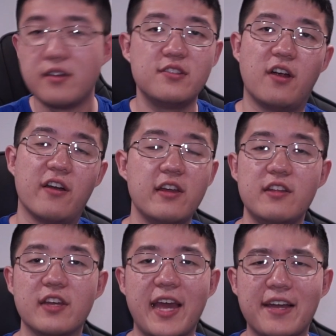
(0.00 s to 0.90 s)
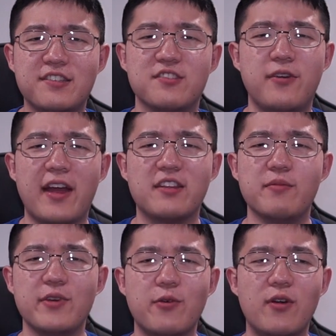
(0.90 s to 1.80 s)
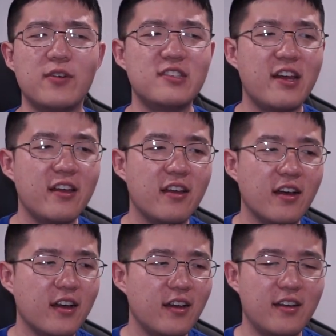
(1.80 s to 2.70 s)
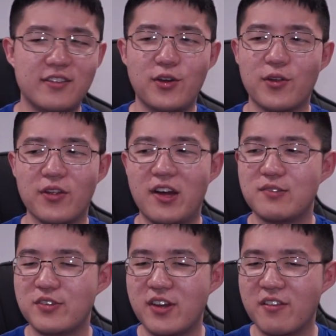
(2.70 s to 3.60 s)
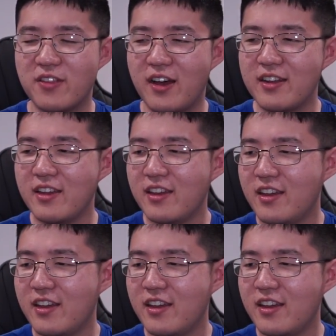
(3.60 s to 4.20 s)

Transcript: Sorry, the cat's distracted me. Where was I? Totally lost my train of thought.